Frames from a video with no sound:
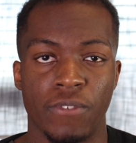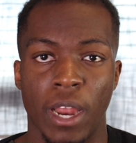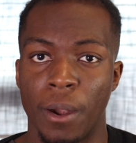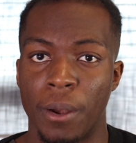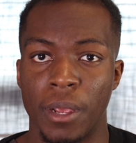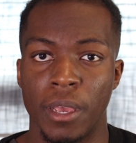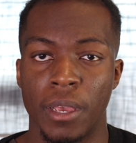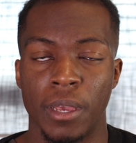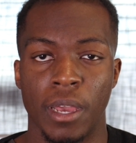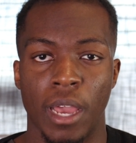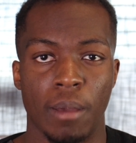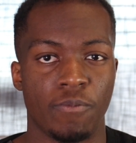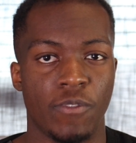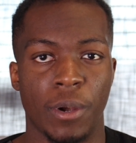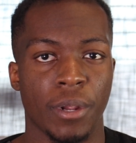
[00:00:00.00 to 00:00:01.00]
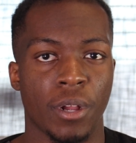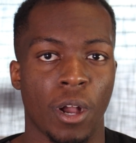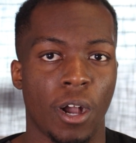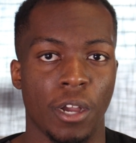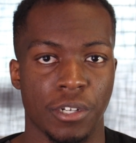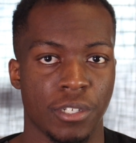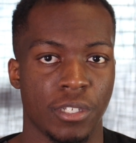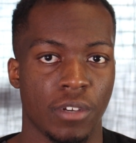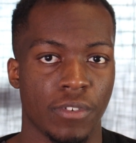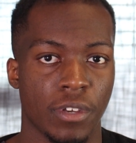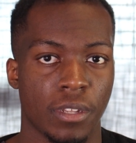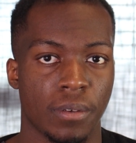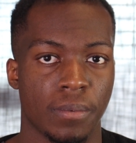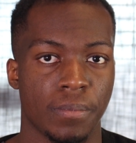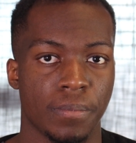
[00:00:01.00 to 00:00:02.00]
very cautious of
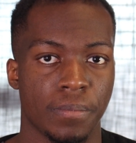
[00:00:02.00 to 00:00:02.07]
it.